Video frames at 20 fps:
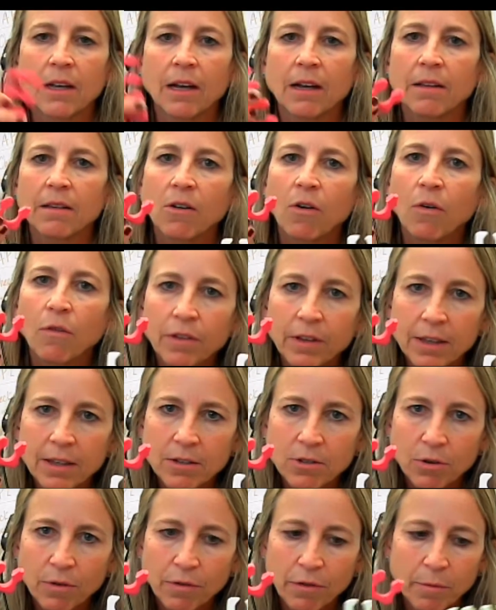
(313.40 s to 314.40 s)
hopefully
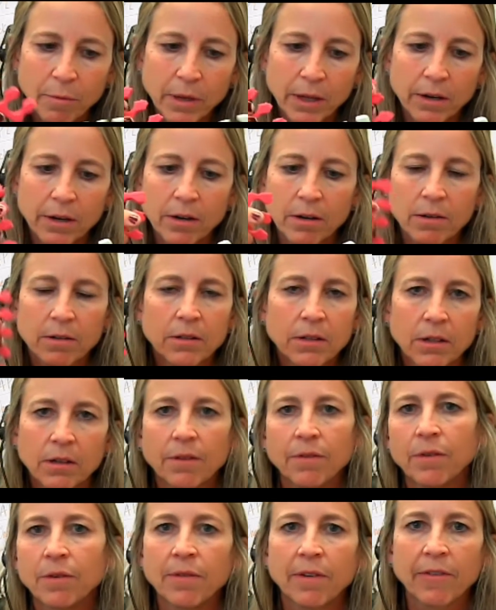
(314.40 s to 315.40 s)
these are familiar to
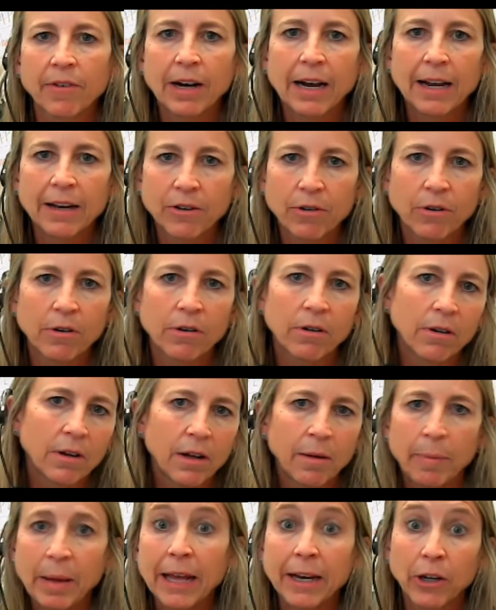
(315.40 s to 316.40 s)
if you've ever had
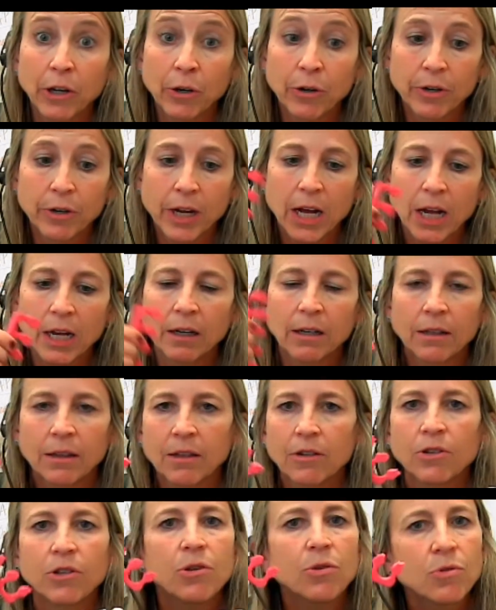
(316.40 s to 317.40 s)
a pedicure done.
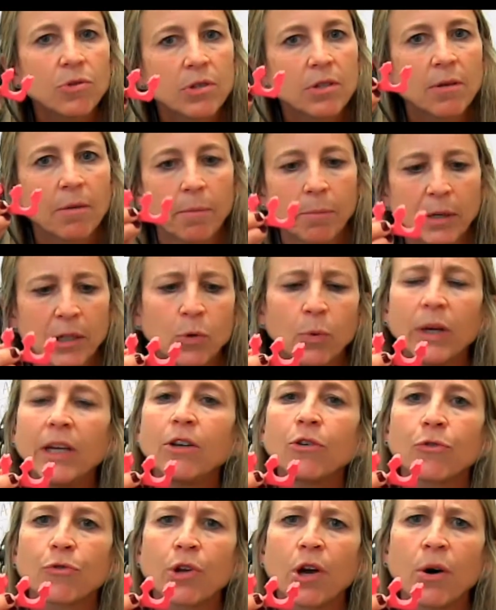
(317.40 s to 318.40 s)
They're used
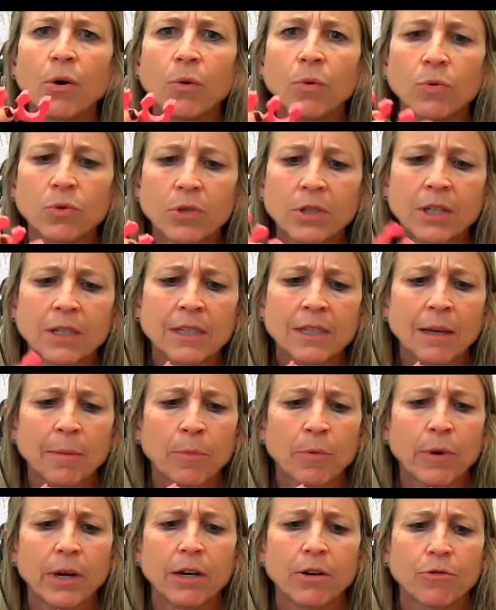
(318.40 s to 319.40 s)
between your toes to
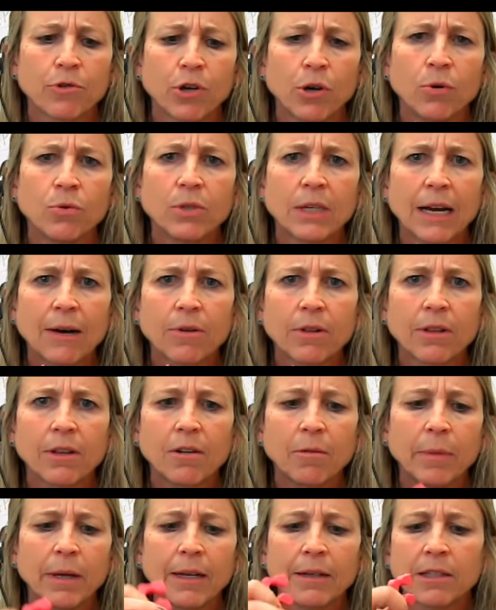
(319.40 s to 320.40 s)
separate your toes out a
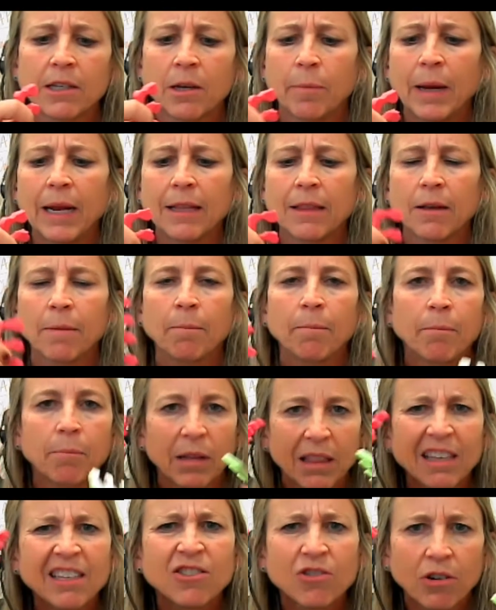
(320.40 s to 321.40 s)
little bit to paint them.
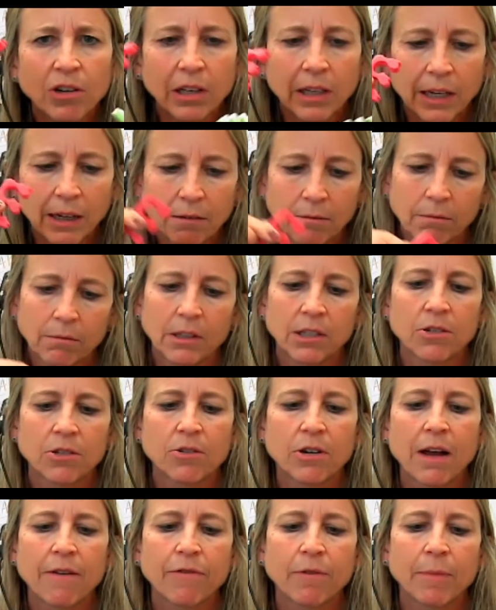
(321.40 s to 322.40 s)
But these are clean. These
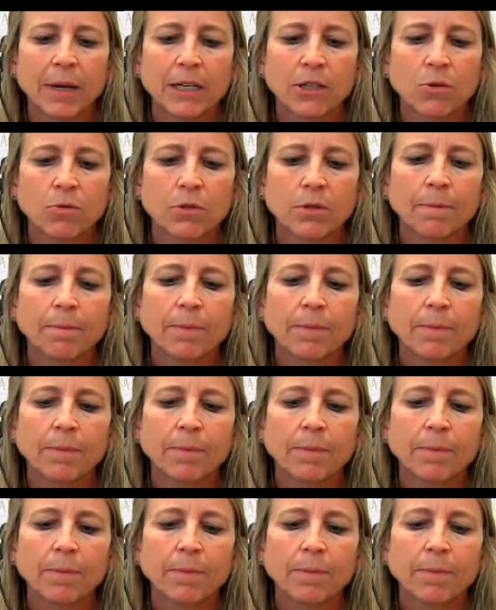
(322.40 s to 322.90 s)
are not for my toes.